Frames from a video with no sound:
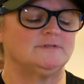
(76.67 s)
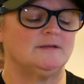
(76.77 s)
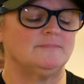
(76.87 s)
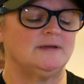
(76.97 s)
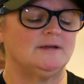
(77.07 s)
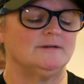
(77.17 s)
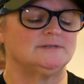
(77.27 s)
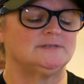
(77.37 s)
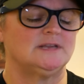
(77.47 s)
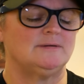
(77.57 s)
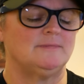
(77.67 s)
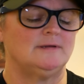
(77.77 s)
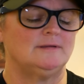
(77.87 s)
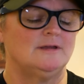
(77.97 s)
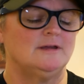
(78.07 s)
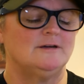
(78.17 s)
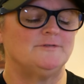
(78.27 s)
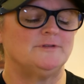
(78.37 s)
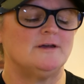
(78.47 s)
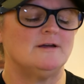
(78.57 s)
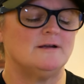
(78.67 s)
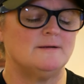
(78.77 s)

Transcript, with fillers: nutmeg or cinnamon for the